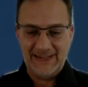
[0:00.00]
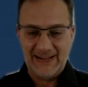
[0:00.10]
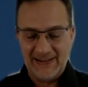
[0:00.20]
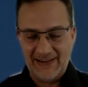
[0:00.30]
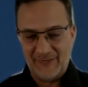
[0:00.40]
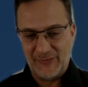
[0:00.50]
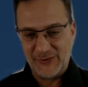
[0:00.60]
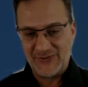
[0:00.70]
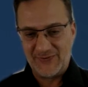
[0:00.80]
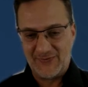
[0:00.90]
Yeah,
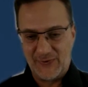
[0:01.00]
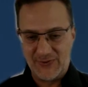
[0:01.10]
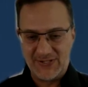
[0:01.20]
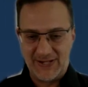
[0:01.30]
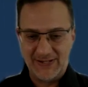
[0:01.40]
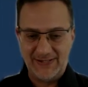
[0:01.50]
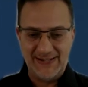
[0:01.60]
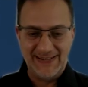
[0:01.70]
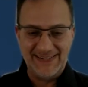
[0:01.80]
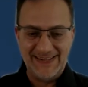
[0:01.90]
first sign
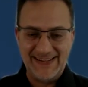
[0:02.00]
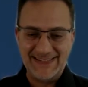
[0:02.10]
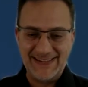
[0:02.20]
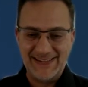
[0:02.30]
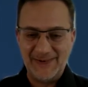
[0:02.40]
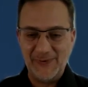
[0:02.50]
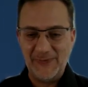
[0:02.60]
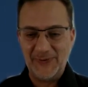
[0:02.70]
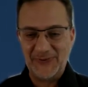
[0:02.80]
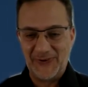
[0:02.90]
the NDAs and then we
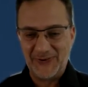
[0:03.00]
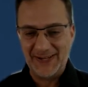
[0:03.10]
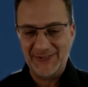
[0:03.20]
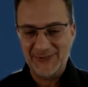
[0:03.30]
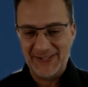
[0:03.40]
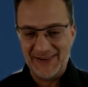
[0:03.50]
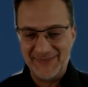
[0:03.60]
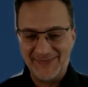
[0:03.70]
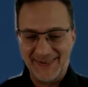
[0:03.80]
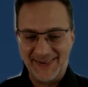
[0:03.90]
will talk into depth.